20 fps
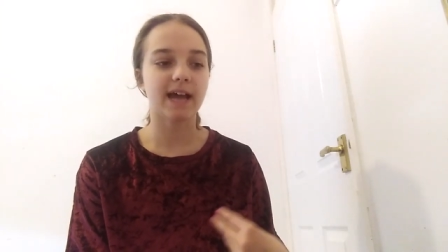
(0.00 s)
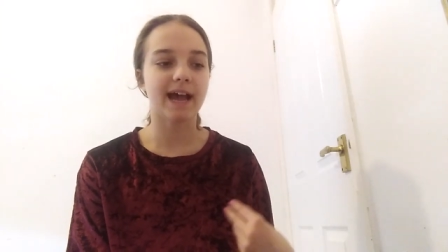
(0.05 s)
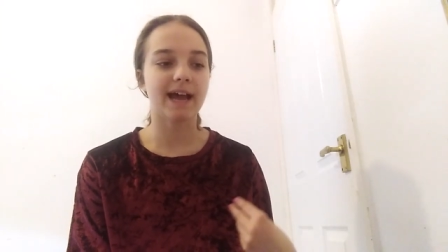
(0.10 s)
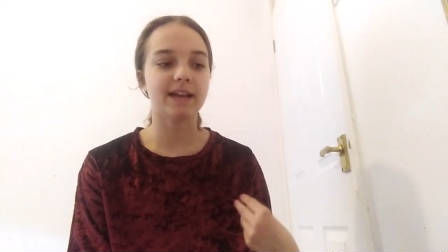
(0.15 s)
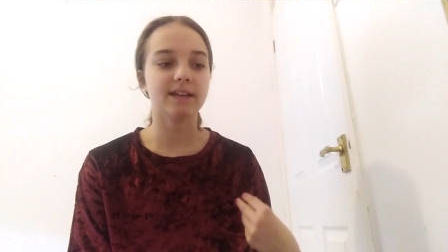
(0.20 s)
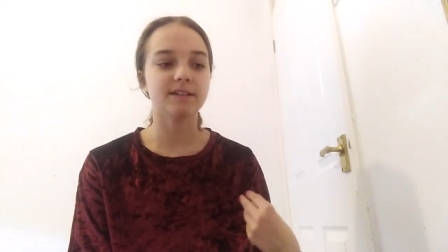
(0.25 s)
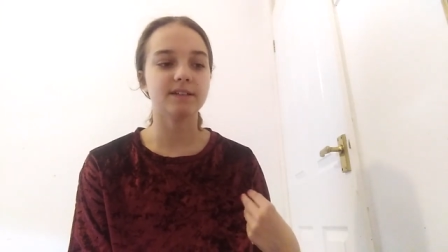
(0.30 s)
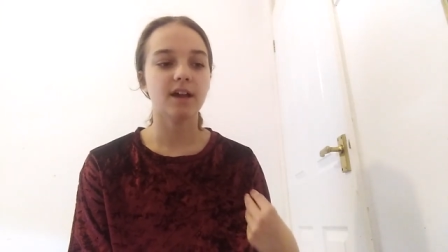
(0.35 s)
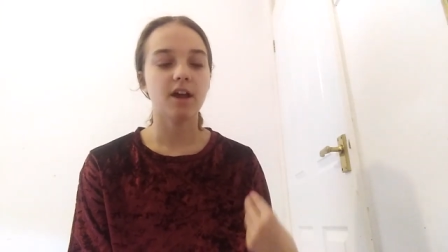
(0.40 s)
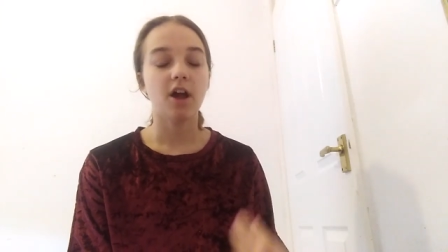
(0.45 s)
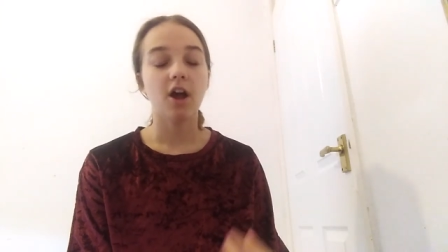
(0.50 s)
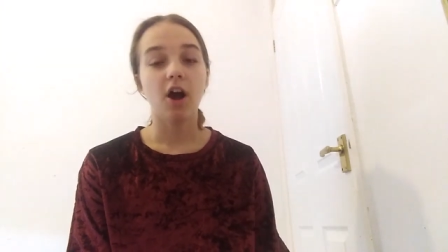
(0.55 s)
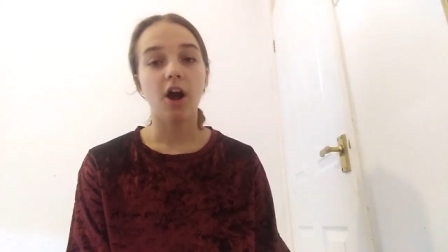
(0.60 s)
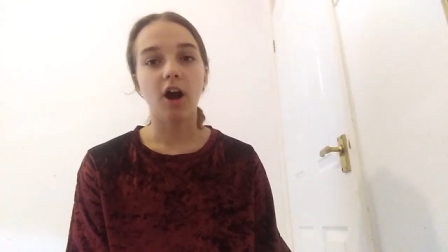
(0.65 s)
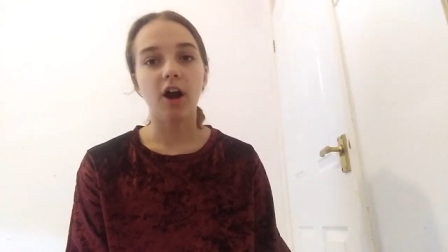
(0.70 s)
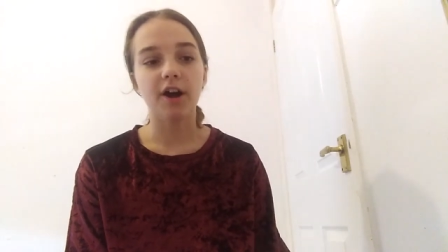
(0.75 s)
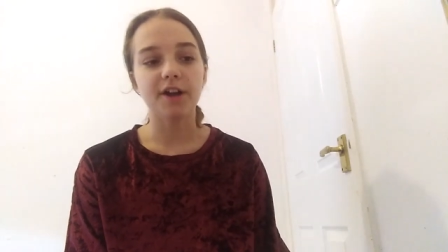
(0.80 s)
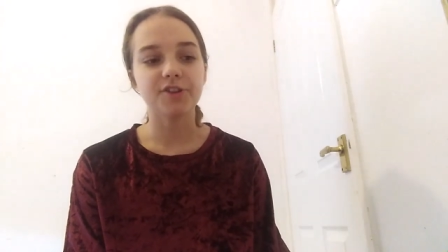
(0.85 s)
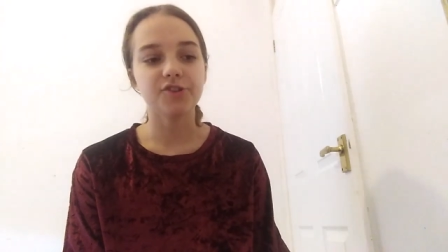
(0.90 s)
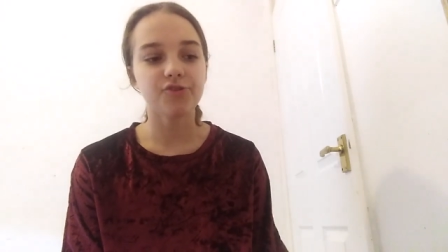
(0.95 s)
And
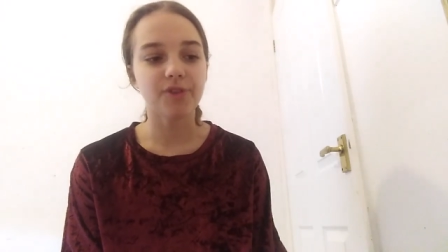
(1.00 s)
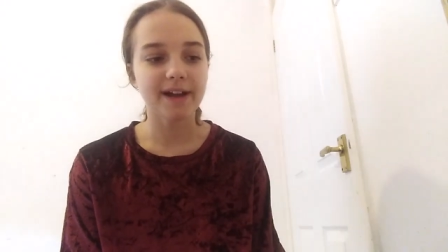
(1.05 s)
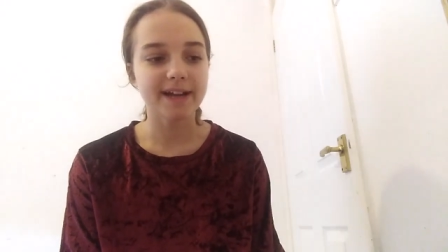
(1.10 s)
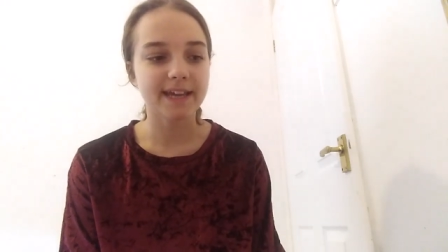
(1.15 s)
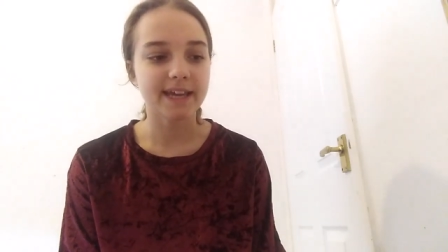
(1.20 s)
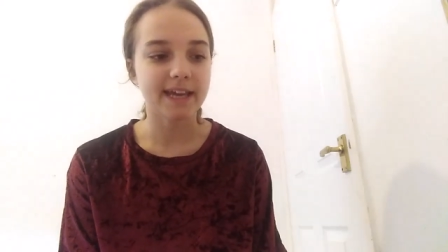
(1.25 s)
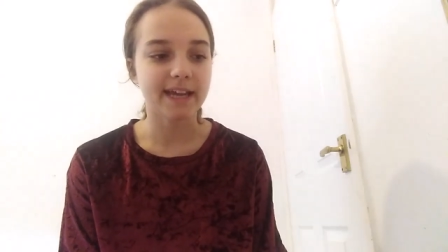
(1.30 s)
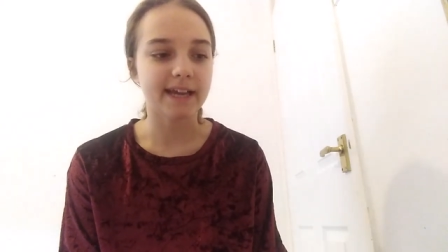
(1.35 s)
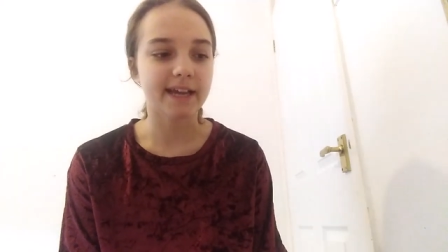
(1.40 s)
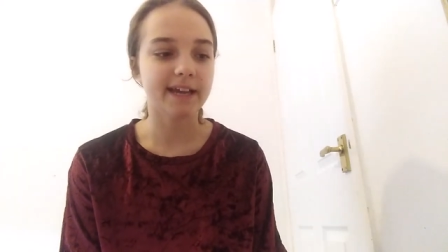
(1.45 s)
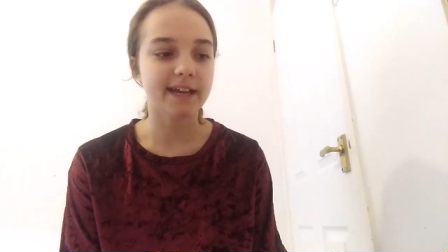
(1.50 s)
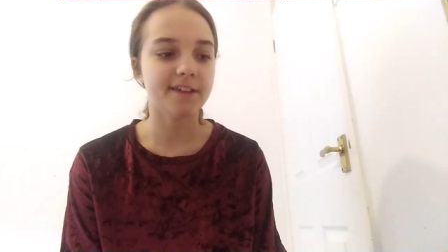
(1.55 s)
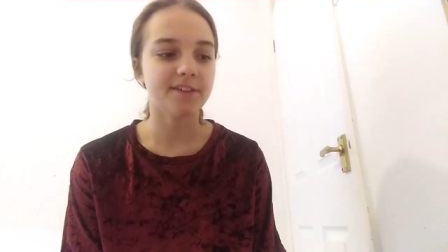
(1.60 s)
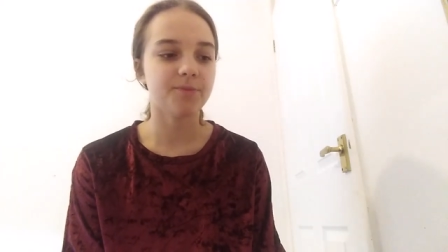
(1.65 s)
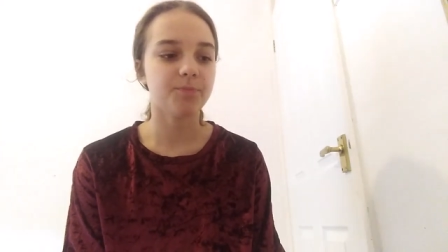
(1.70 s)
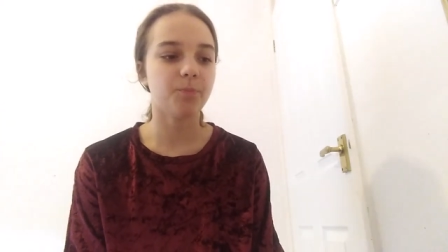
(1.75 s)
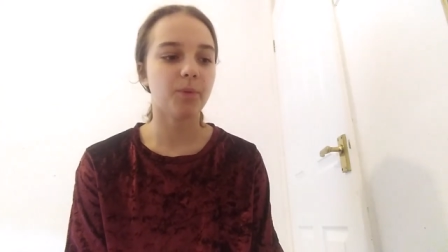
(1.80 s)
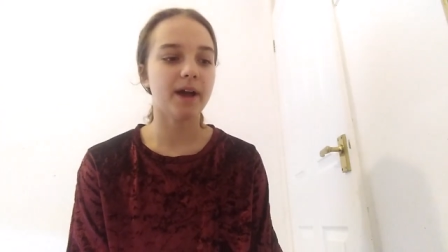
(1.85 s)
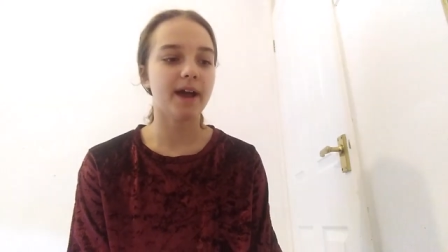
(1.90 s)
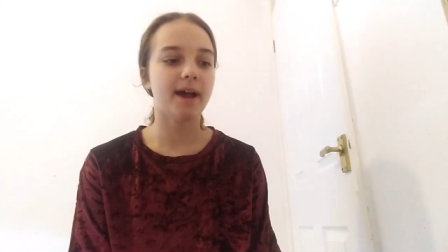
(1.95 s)
eye tracking
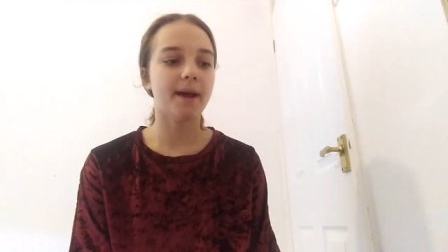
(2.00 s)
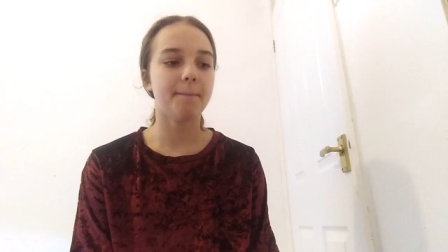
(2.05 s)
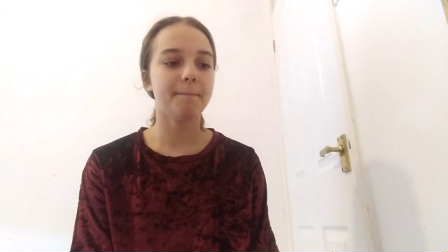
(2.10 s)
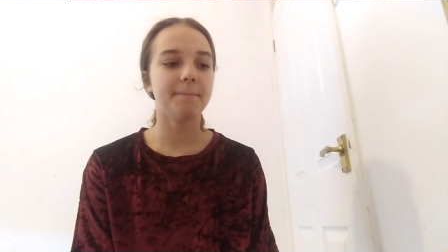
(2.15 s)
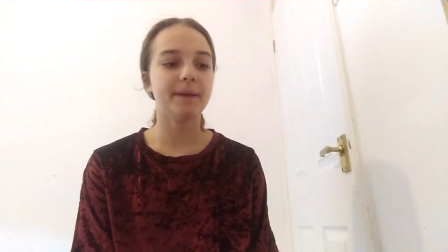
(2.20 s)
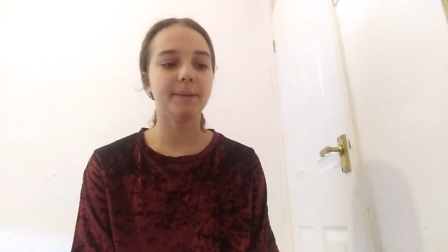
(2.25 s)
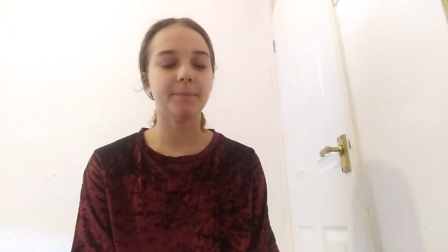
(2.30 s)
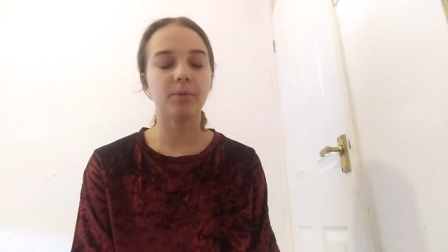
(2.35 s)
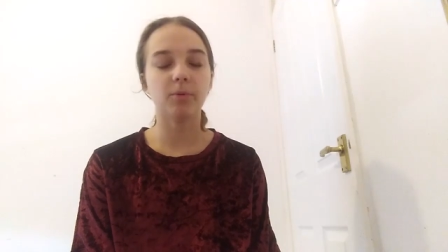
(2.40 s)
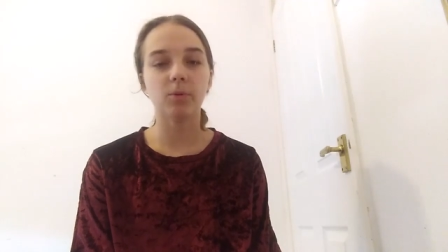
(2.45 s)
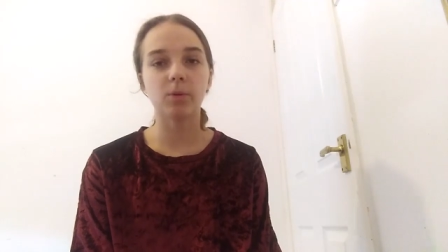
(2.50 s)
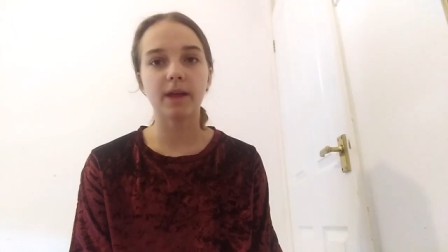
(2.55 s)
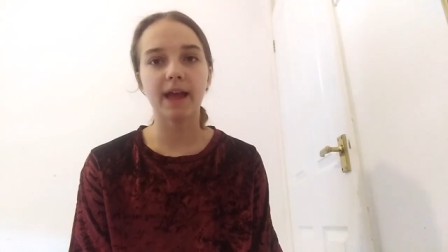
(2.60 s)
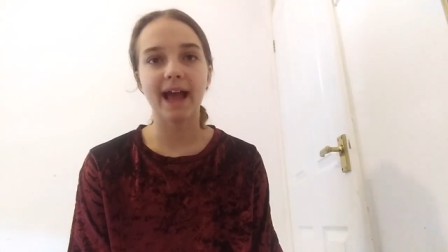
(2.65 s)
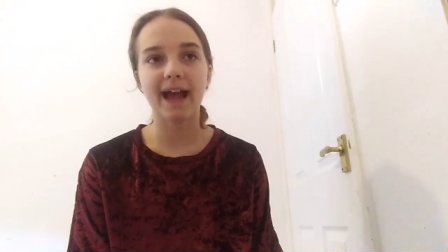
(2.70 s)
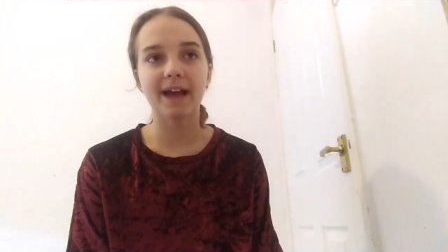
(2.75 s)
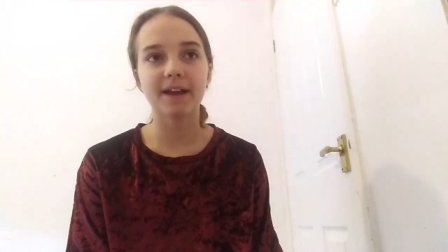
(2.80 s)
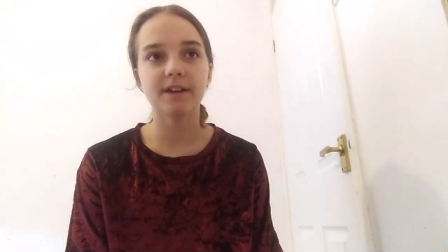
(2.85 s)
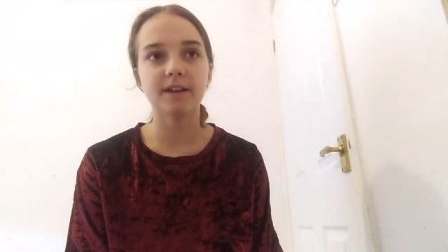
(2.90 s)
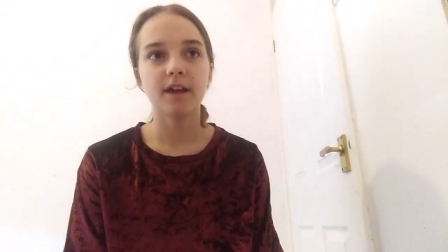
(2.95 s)
is where people
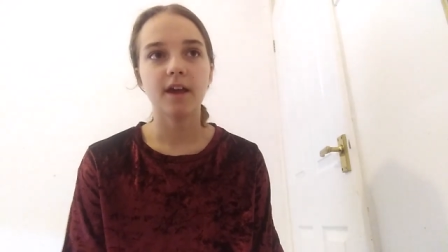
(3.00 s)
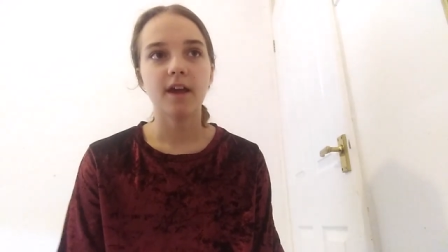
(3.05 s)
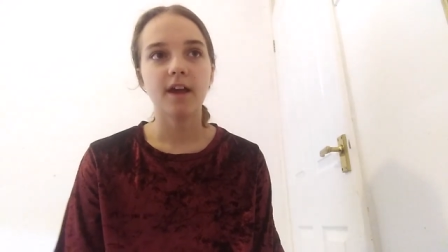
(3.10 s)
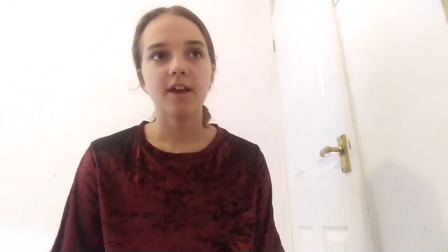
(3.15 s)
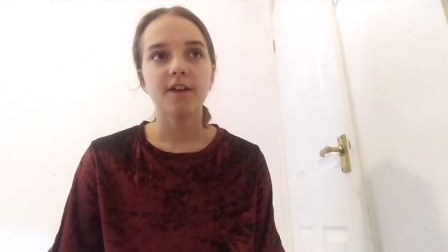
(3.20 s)
can